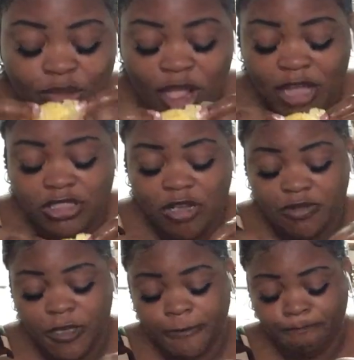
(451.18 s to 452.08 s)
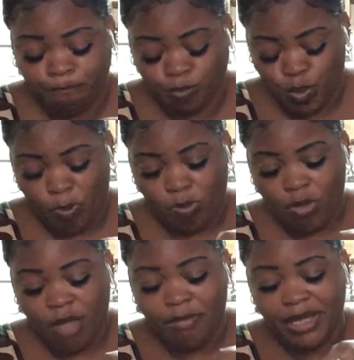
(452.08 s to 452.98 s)
I don't know,
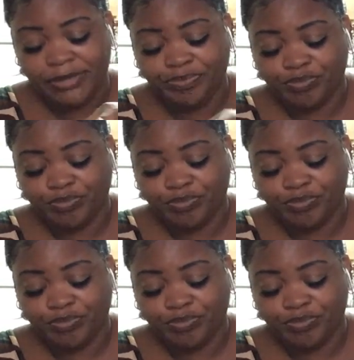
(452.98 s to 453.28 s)
but